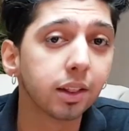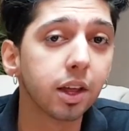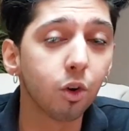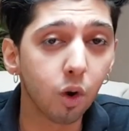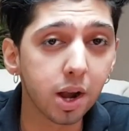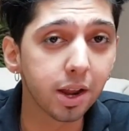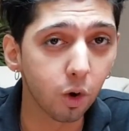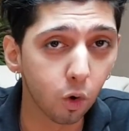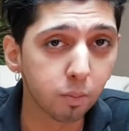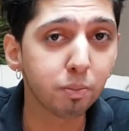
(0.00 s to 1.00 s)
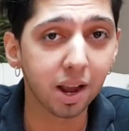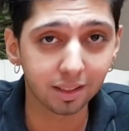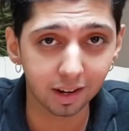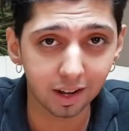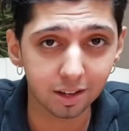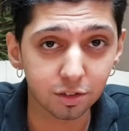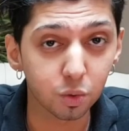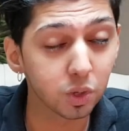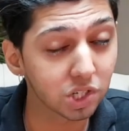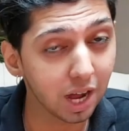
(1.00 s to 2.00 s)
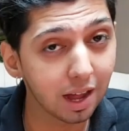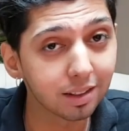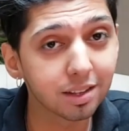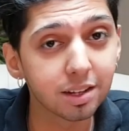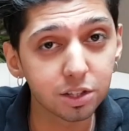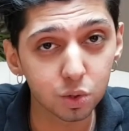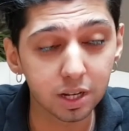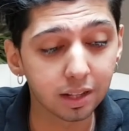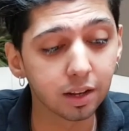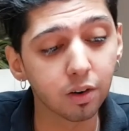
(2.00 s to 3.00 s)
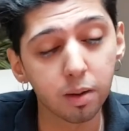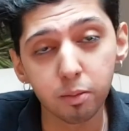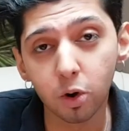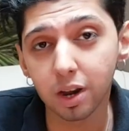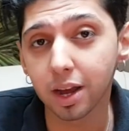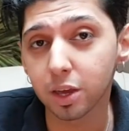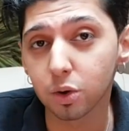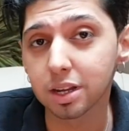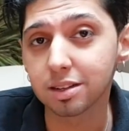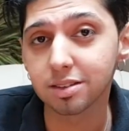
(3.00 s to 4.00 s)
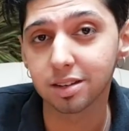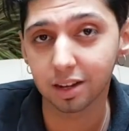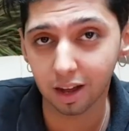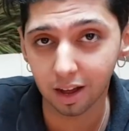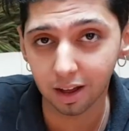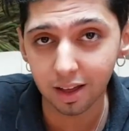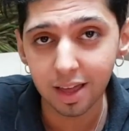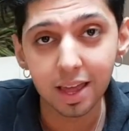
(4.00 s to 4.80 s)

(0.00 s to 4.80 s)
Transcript: they run and own Partagas, which until today the Ramon Allones cigar